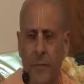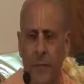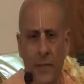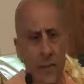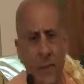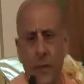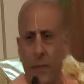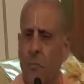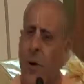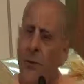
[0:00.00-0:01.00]
Even your
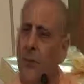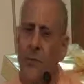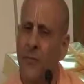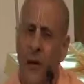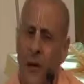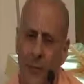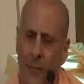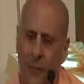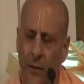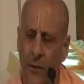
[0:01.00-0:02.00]
own mother or
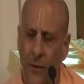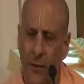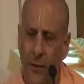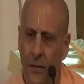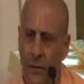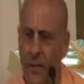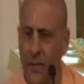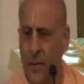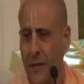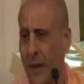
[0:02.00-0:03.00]
father, if
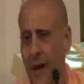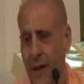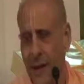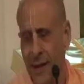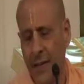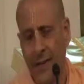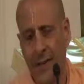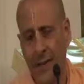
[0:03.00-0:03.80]
they die,